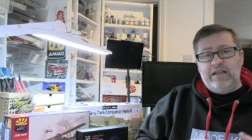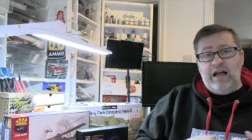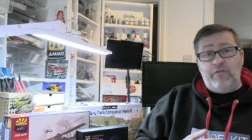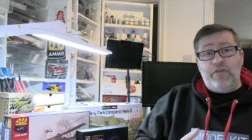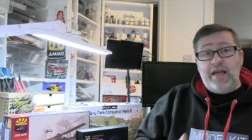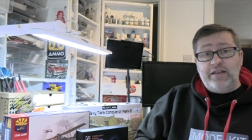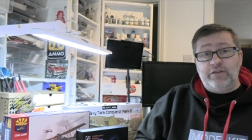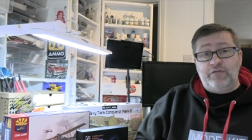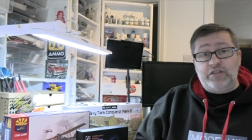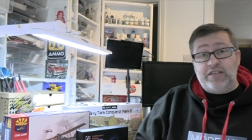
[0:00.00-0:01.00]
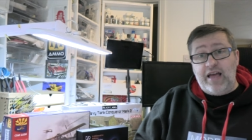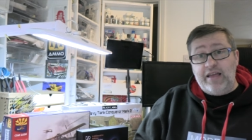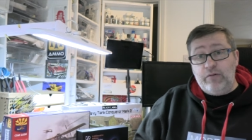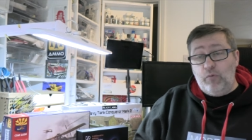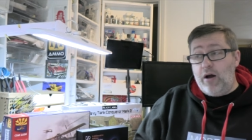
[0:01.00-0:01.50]
at the end of the
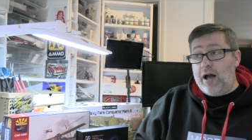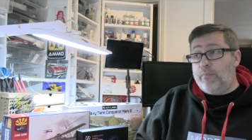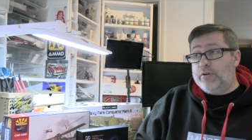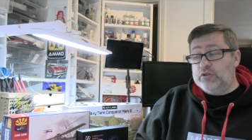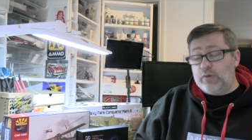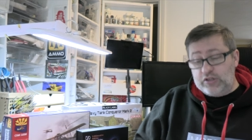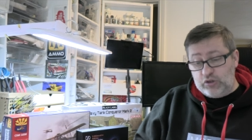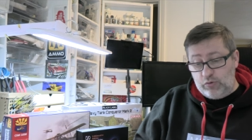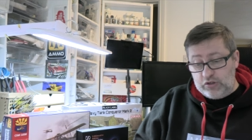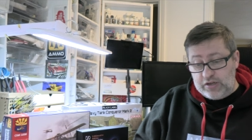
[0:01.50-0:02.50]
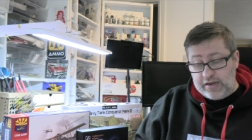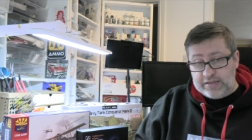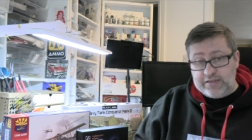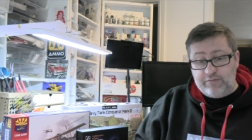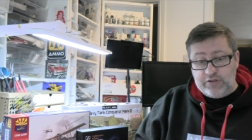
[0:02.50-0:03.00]
day, what happens when someone's
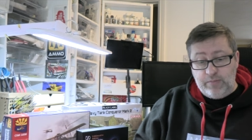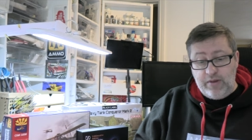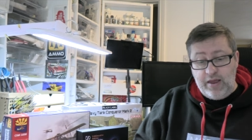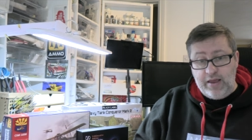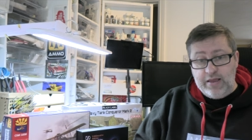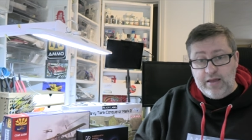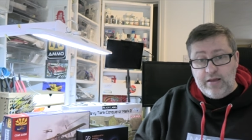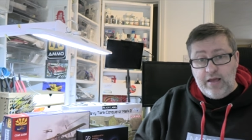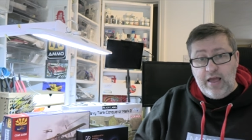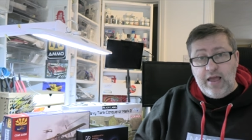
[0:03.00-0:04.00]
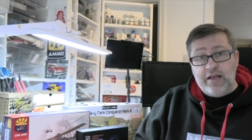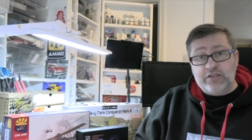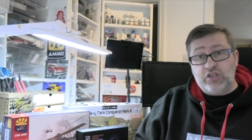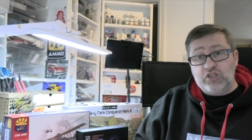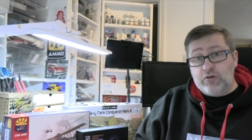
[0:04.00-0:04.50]
negative to me is
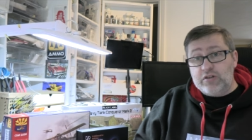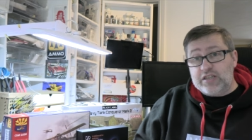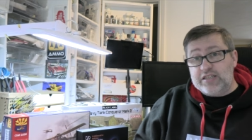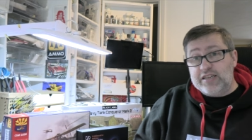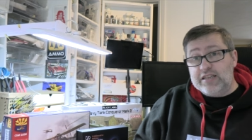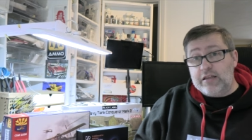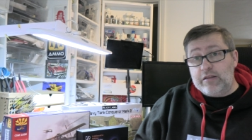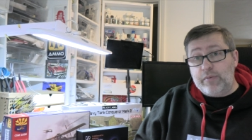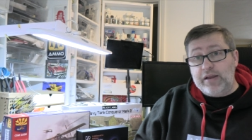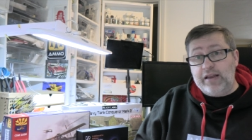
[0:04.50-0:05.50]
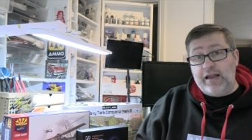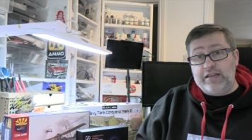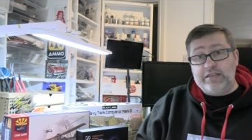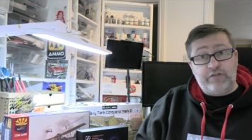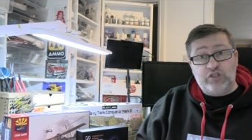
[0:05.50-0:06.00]
as soon as I see that they're being
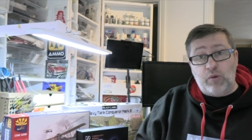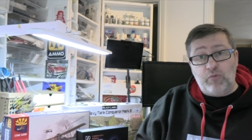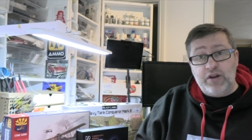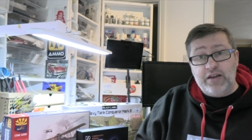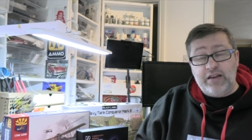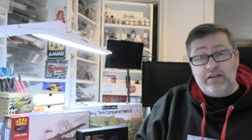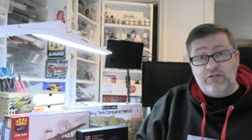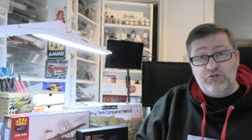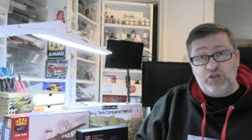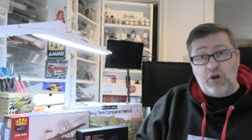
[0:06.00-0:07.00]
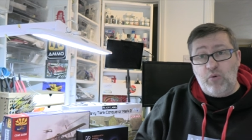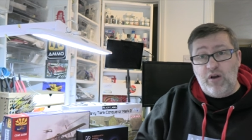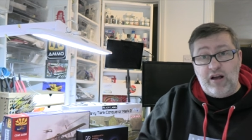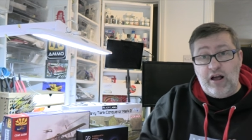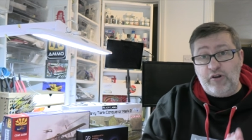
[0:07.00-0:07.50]
negative, I stop reading. So
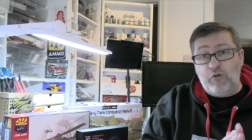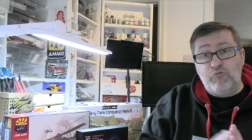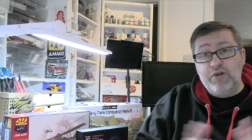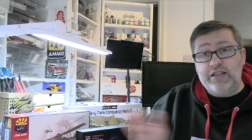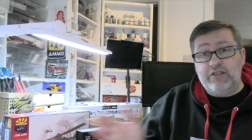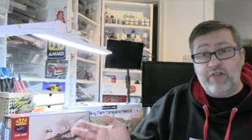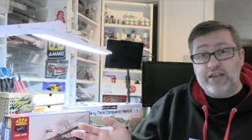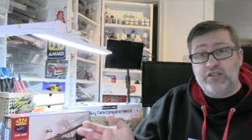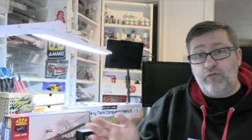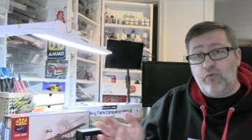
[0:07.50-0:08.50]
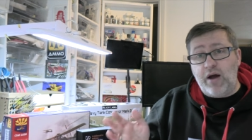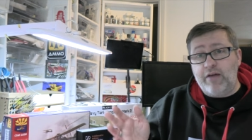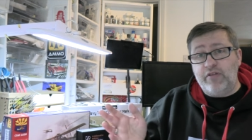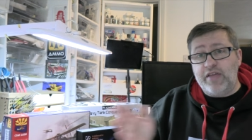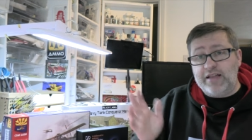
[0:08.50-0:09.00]
I don't read the rest of
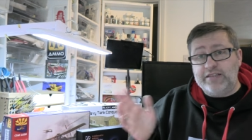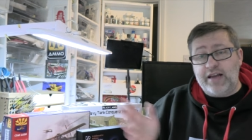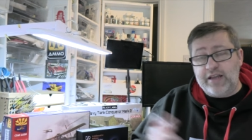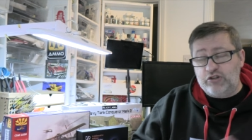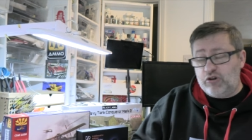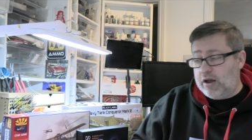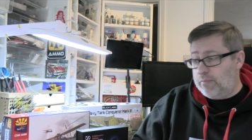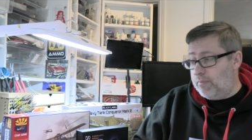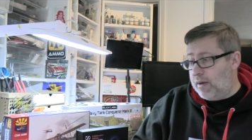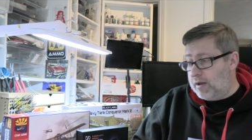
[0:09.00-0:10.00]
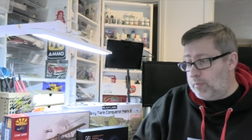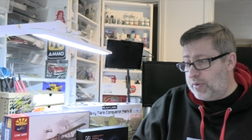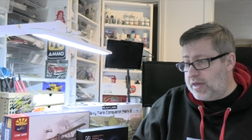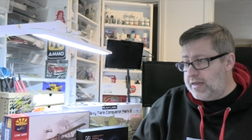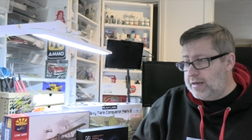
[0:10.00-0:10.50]
whatever their diatribe might
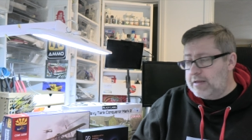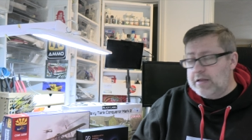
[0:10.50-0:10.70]
be.